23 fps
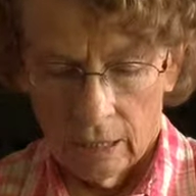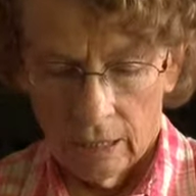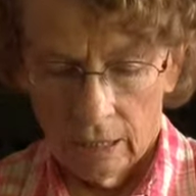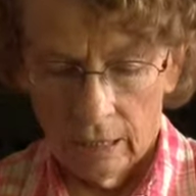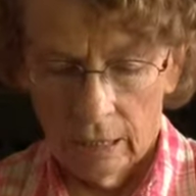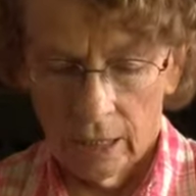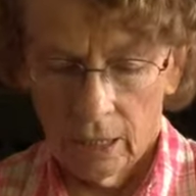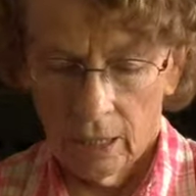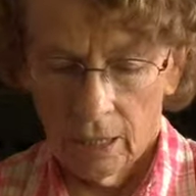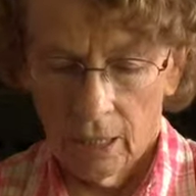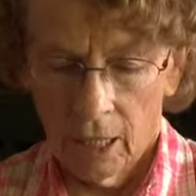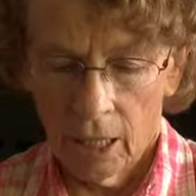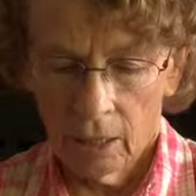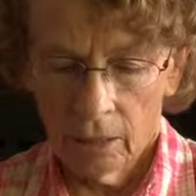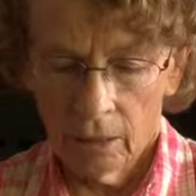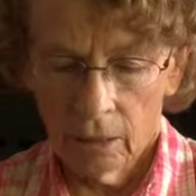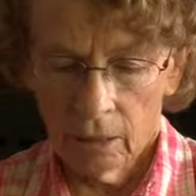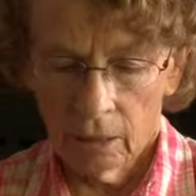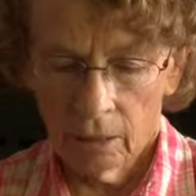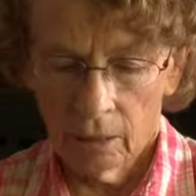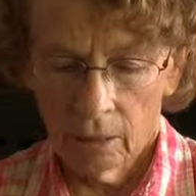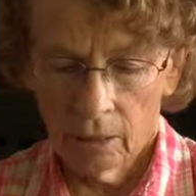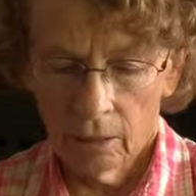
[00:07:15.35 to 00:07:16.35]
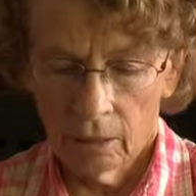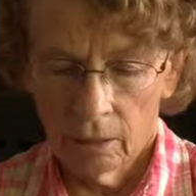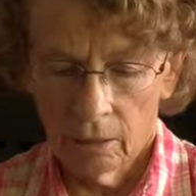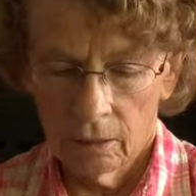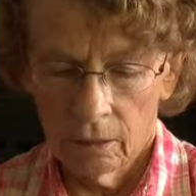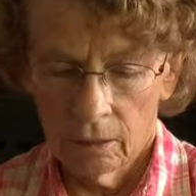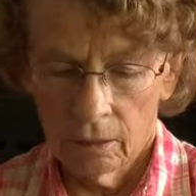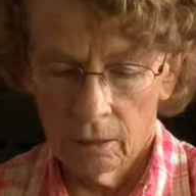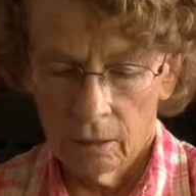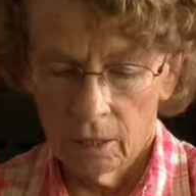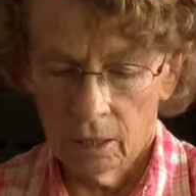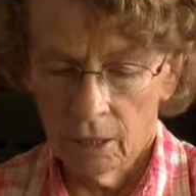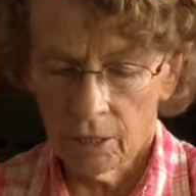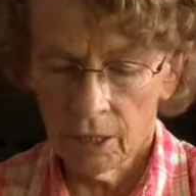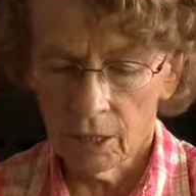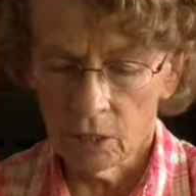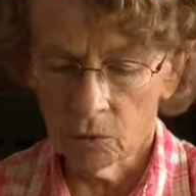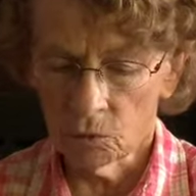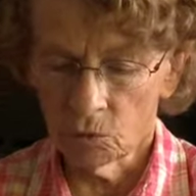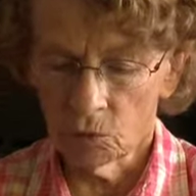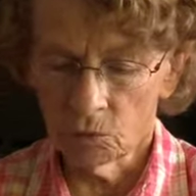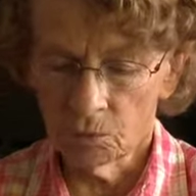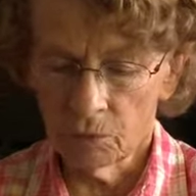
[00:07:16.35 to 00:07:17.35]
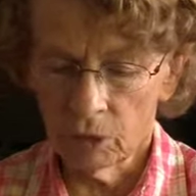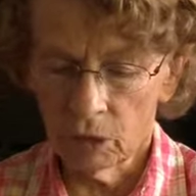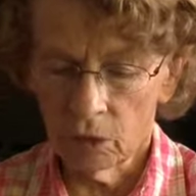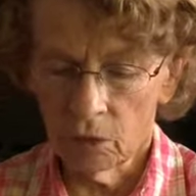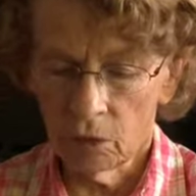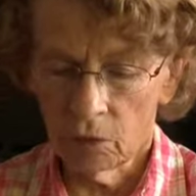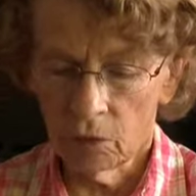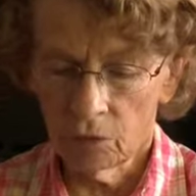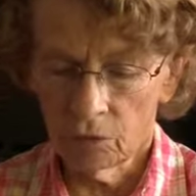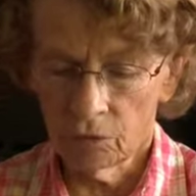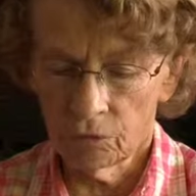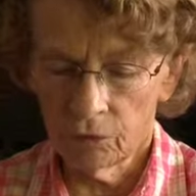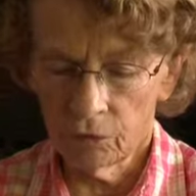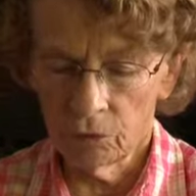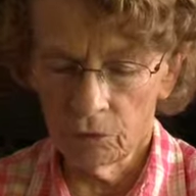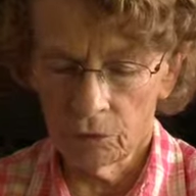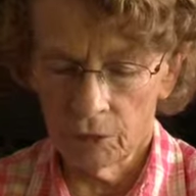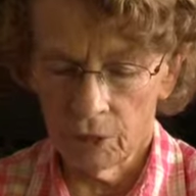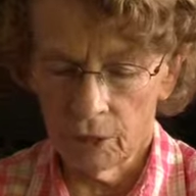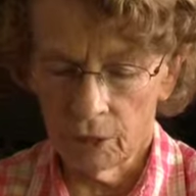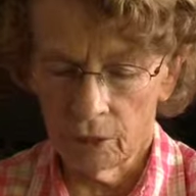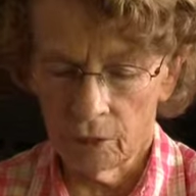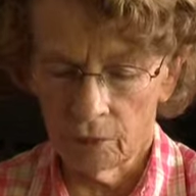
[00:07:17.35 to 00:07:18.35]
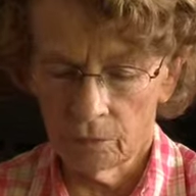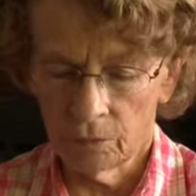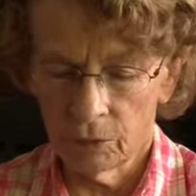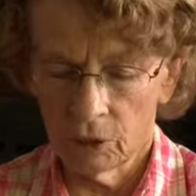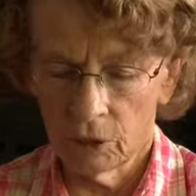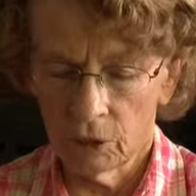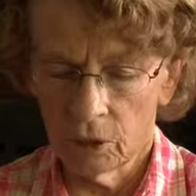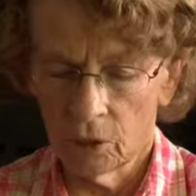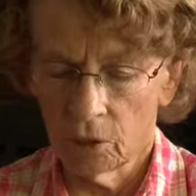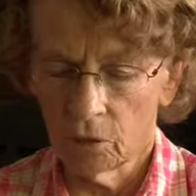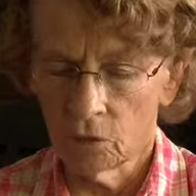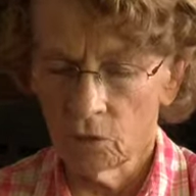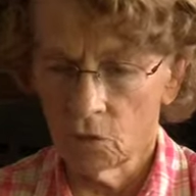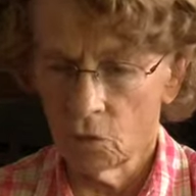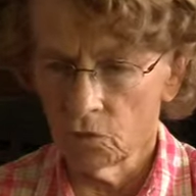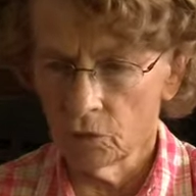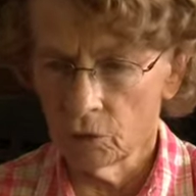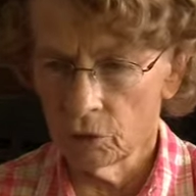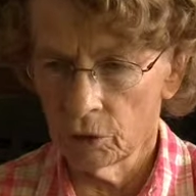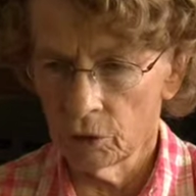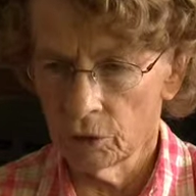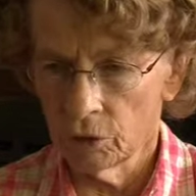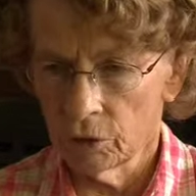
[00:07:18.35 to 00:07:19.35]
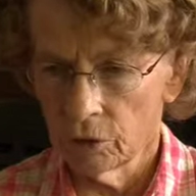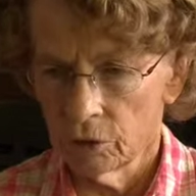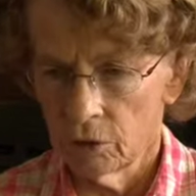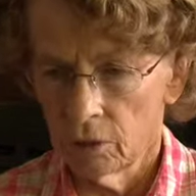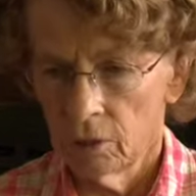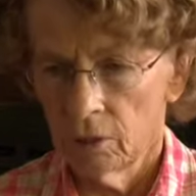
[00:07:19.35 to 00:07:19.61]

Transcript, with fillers: He had had uh, I guess it would be called the flu now, but had gotten over it.